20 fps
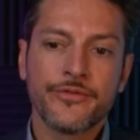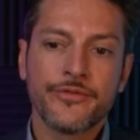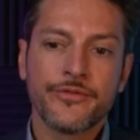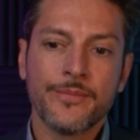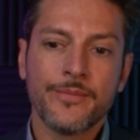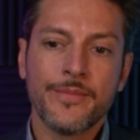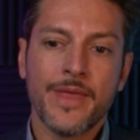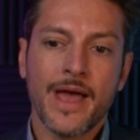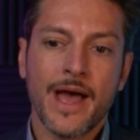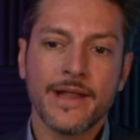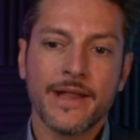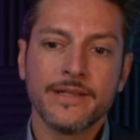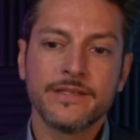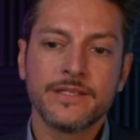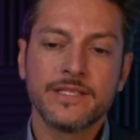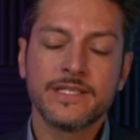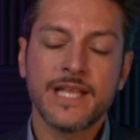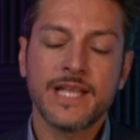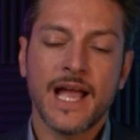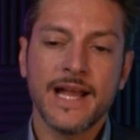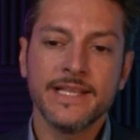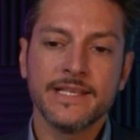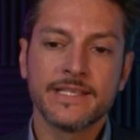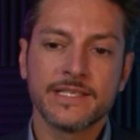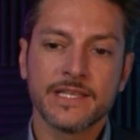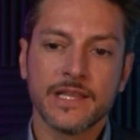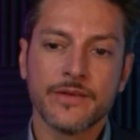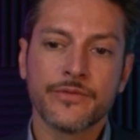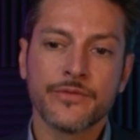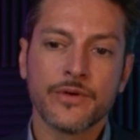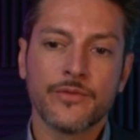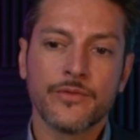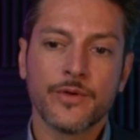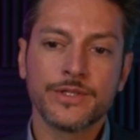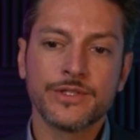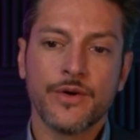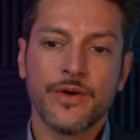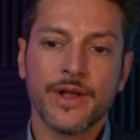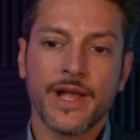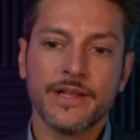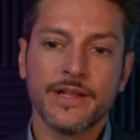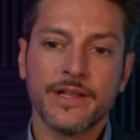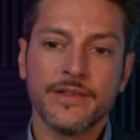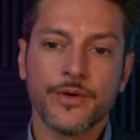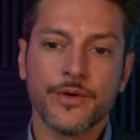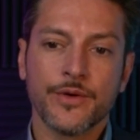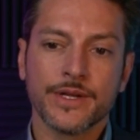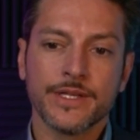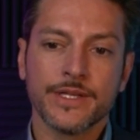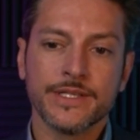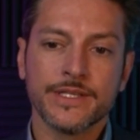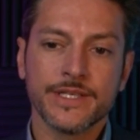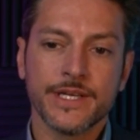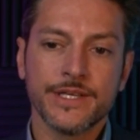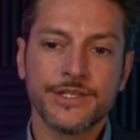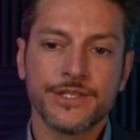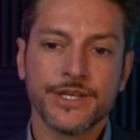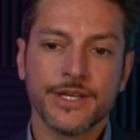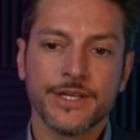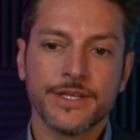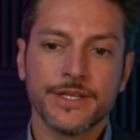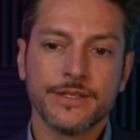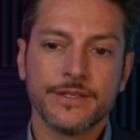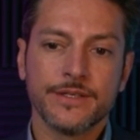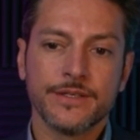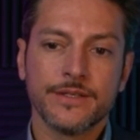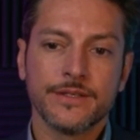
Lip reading: from that tiny sliver of what's going on in the organization.